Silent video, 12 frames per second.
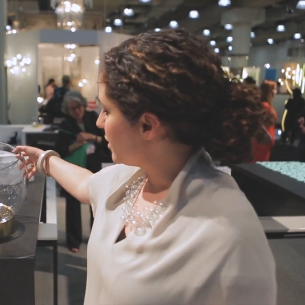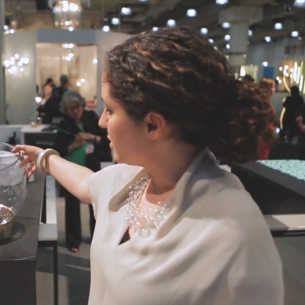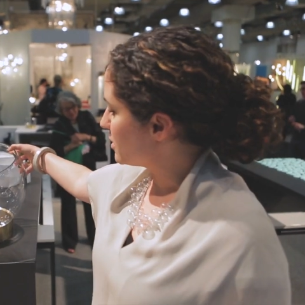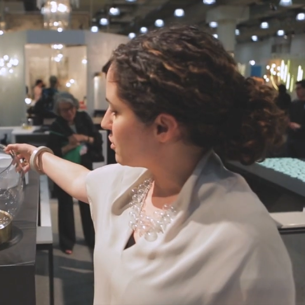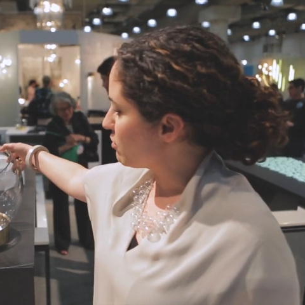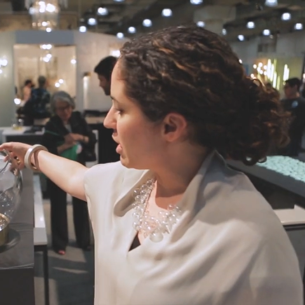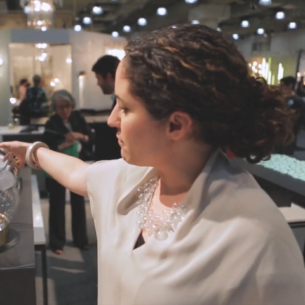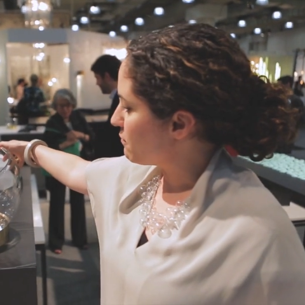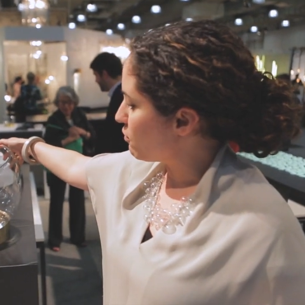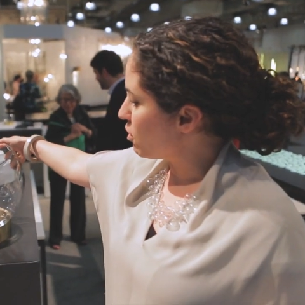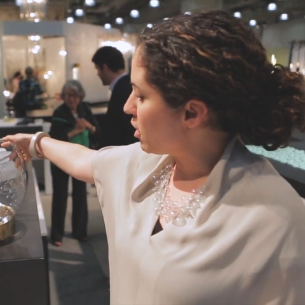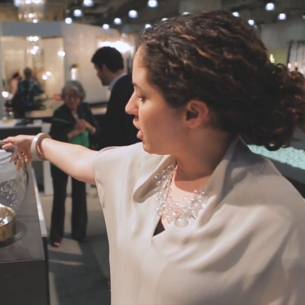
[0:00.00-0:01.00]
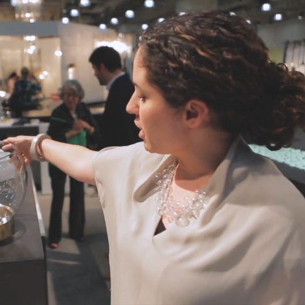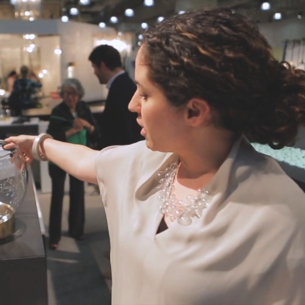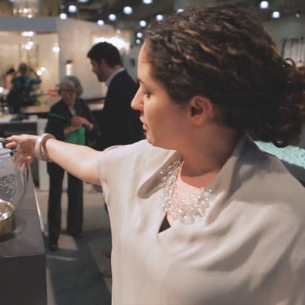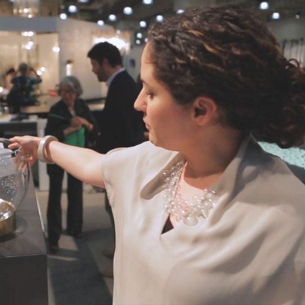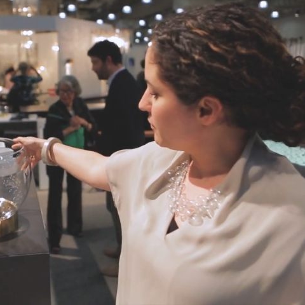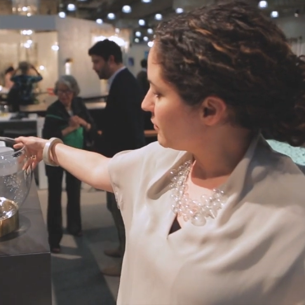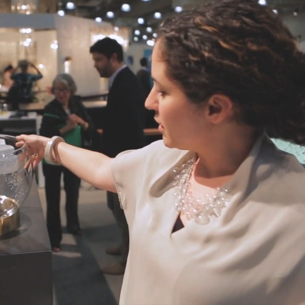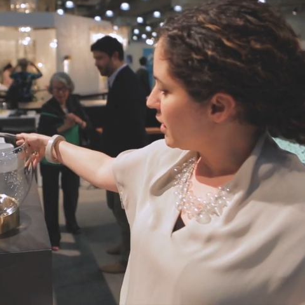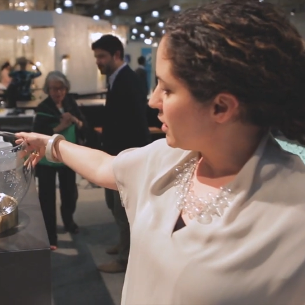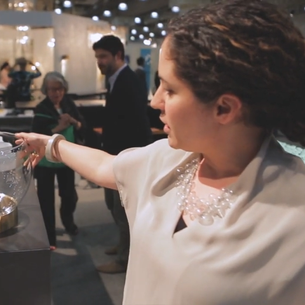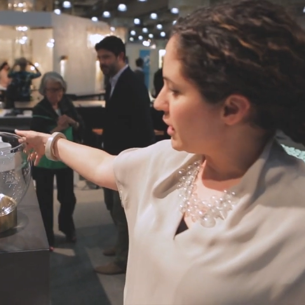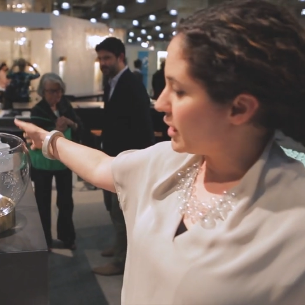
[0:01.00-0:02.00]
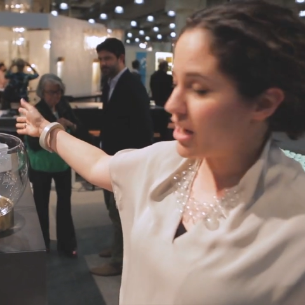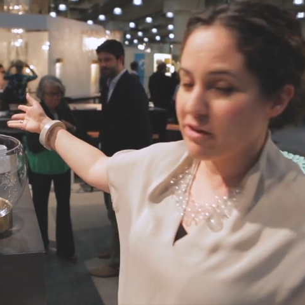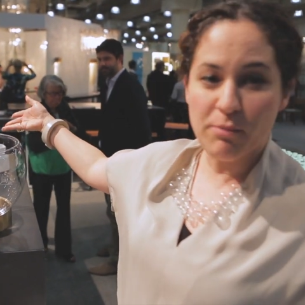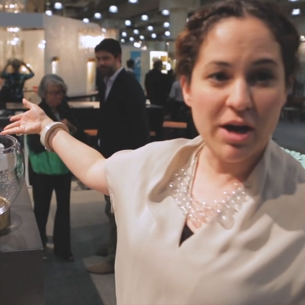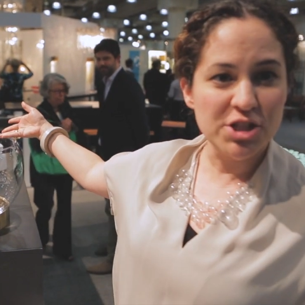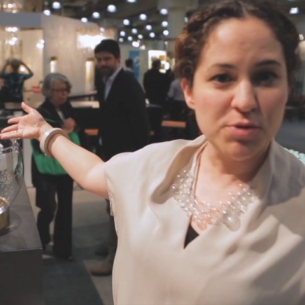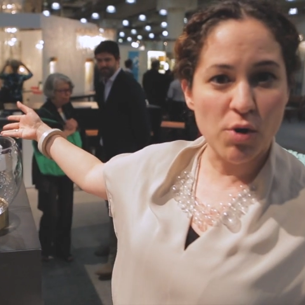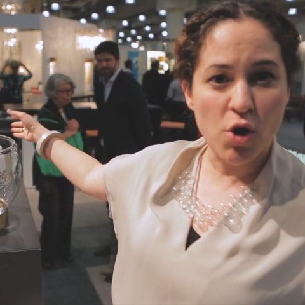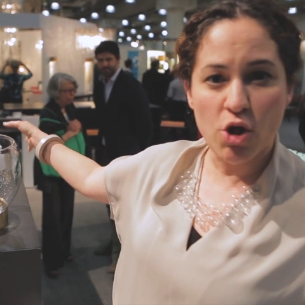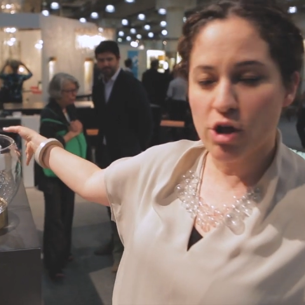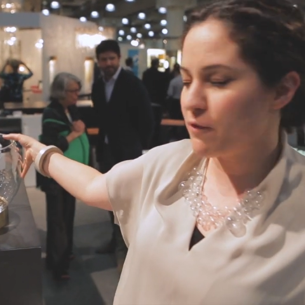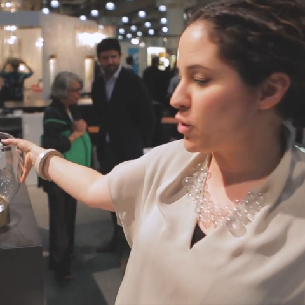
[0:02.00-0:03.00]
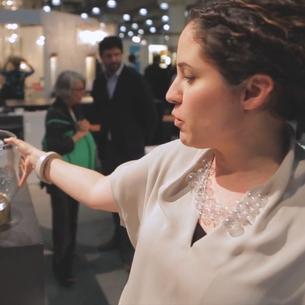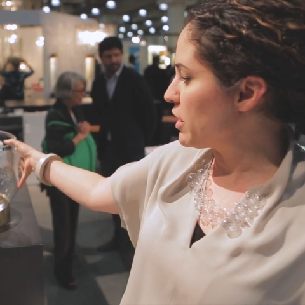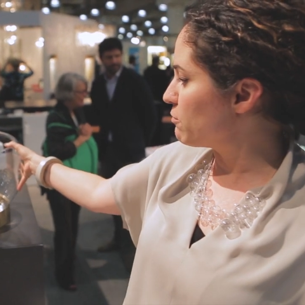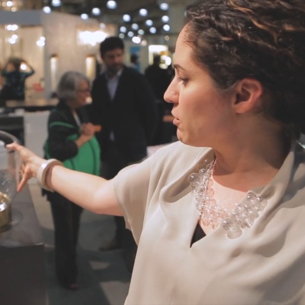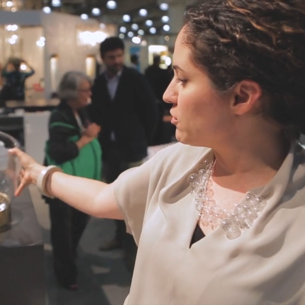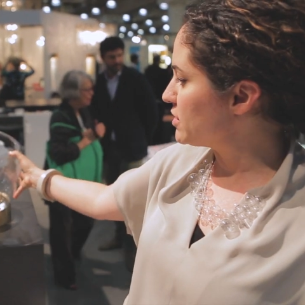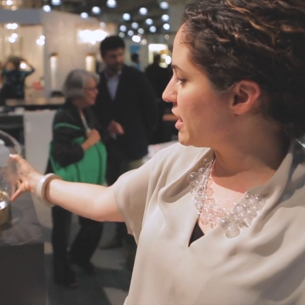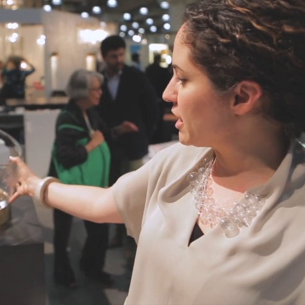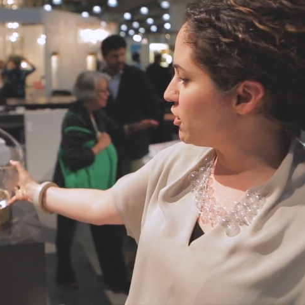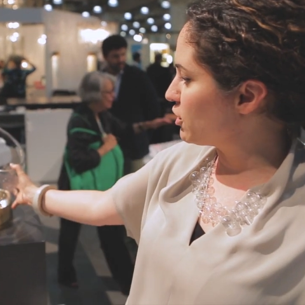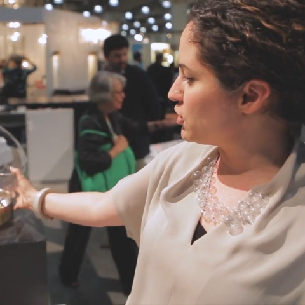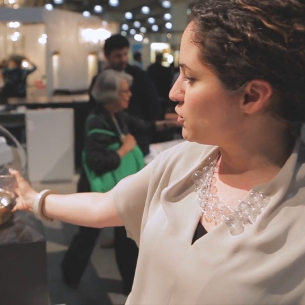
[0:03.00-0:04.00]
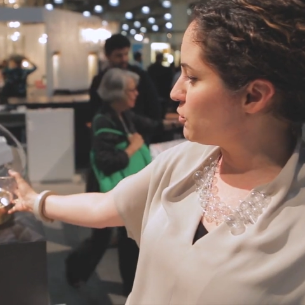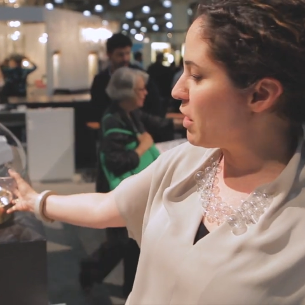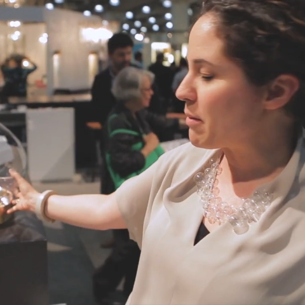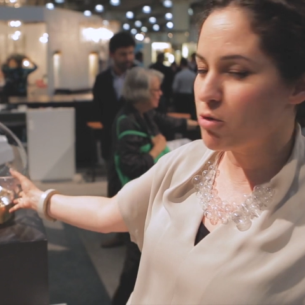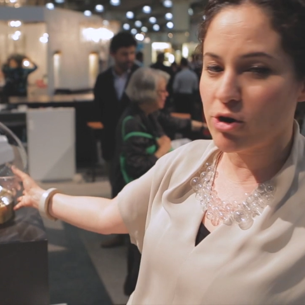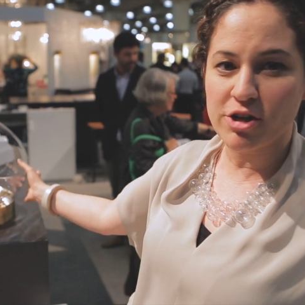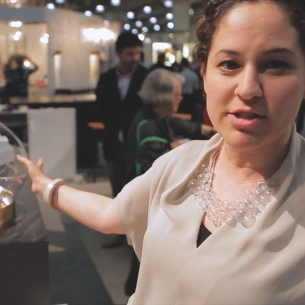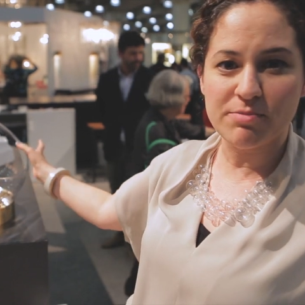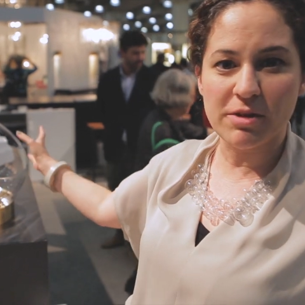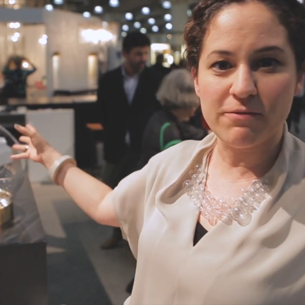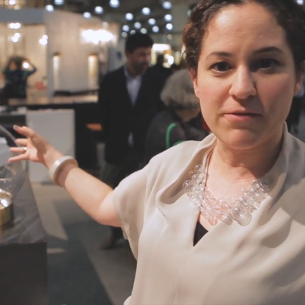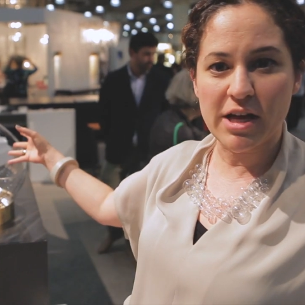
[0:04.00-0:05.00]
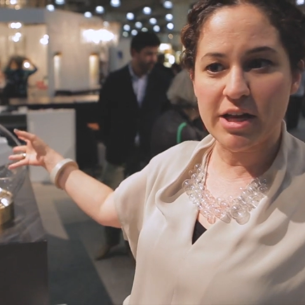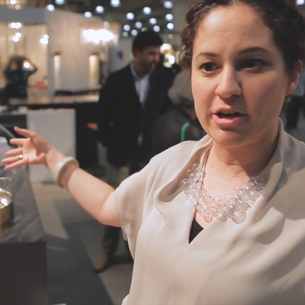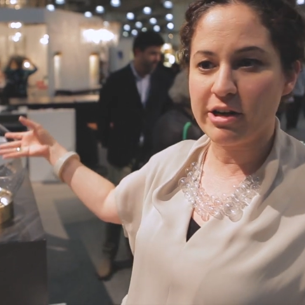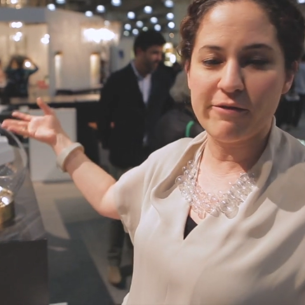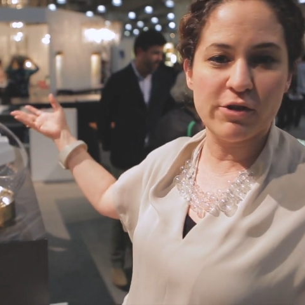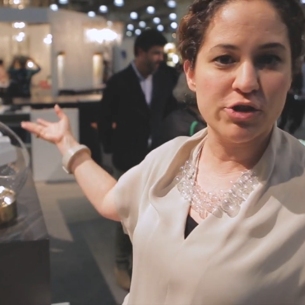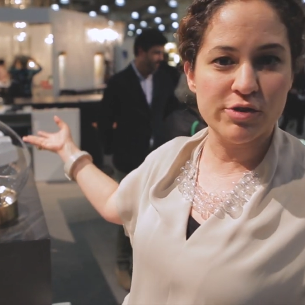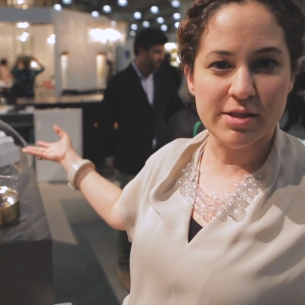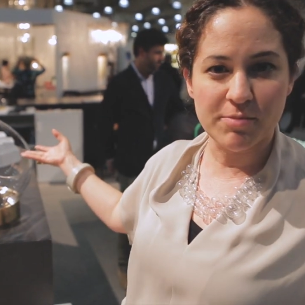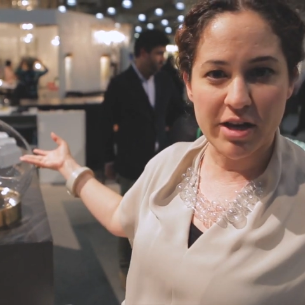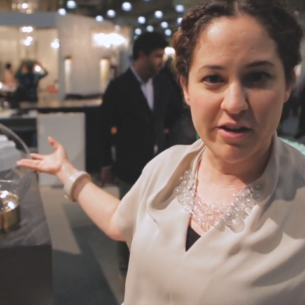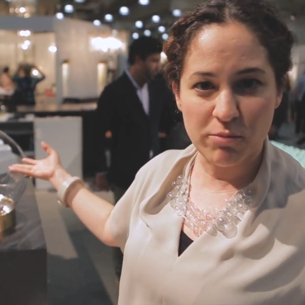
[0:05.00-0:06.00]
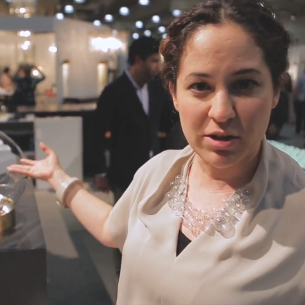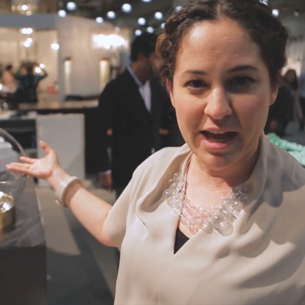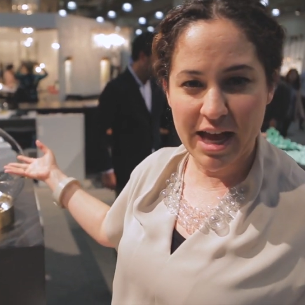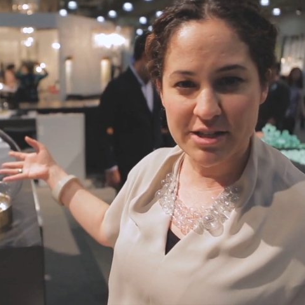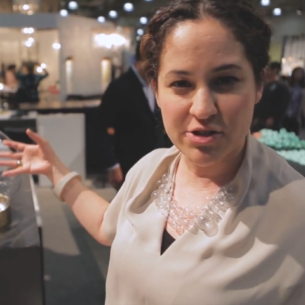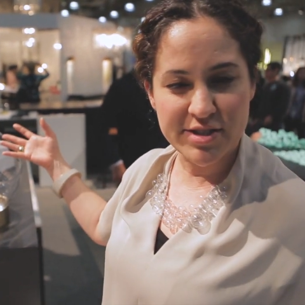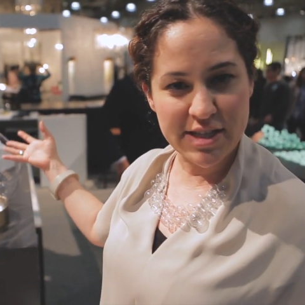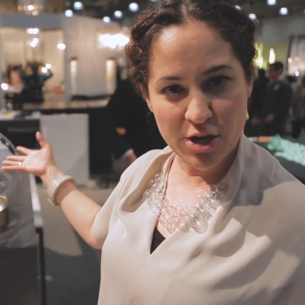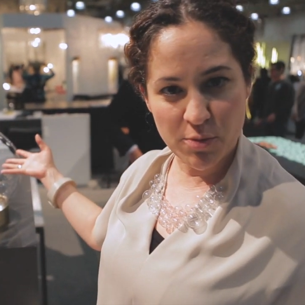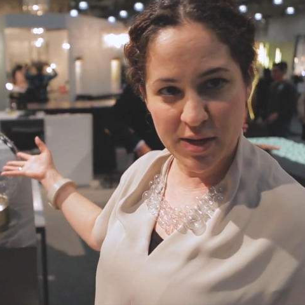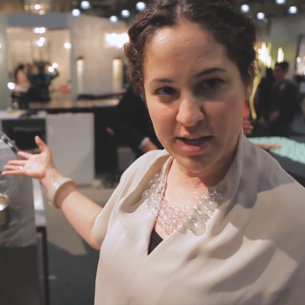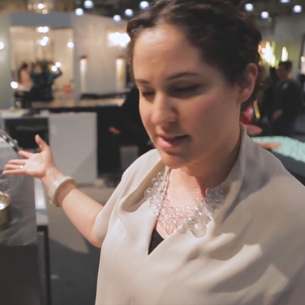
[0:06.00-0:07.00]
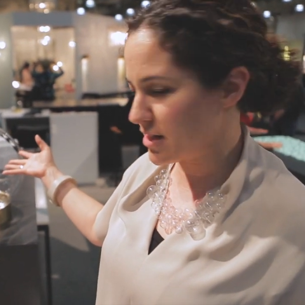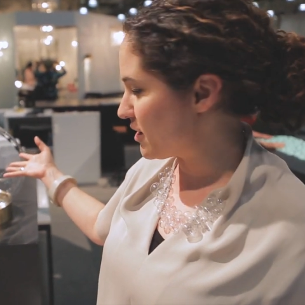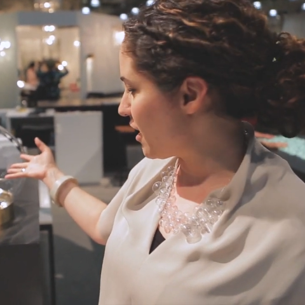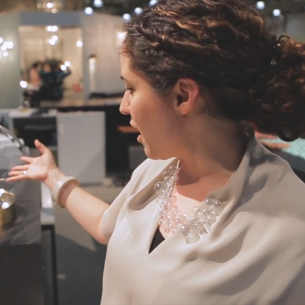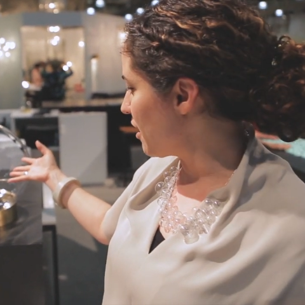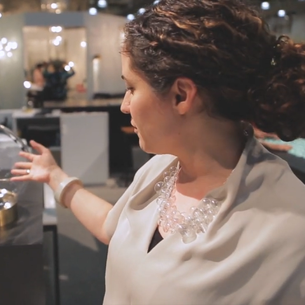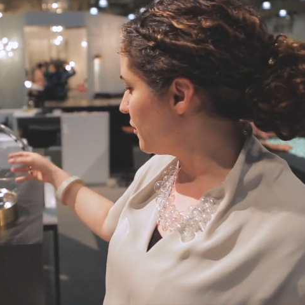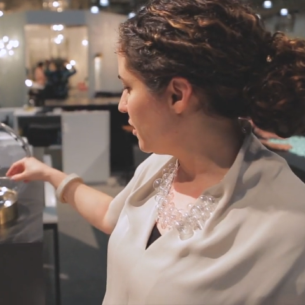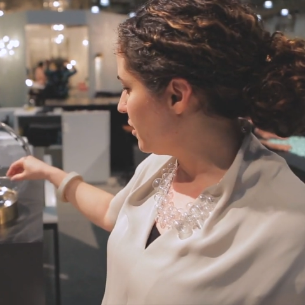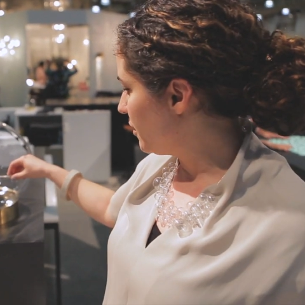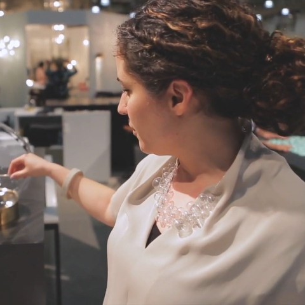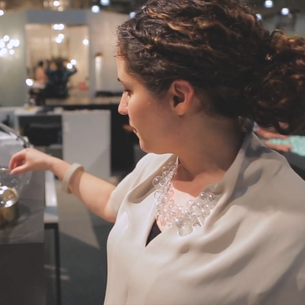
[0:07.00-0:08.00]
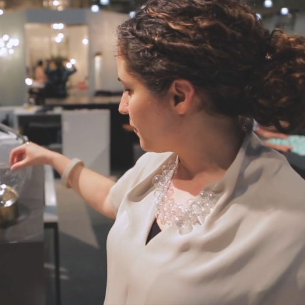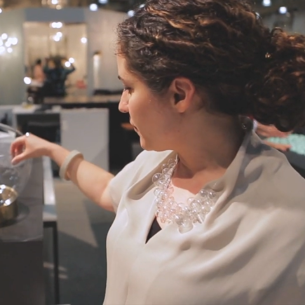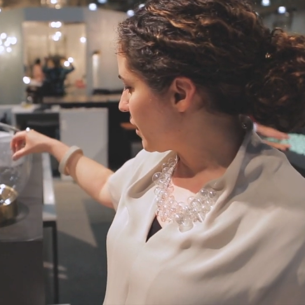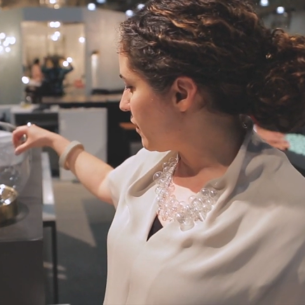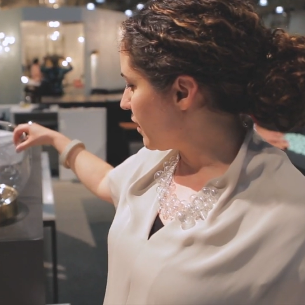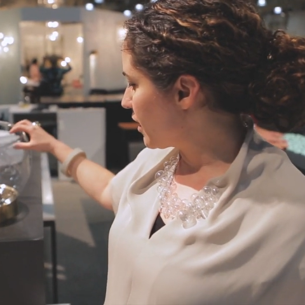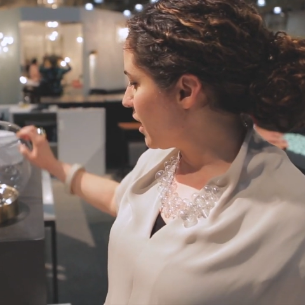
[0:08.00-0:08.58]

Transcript: This is great for any kind of punch bowl, or if you want to rotate it, you could do a popcorn or something fun, or even do some kind of plant or centerpiece with it. They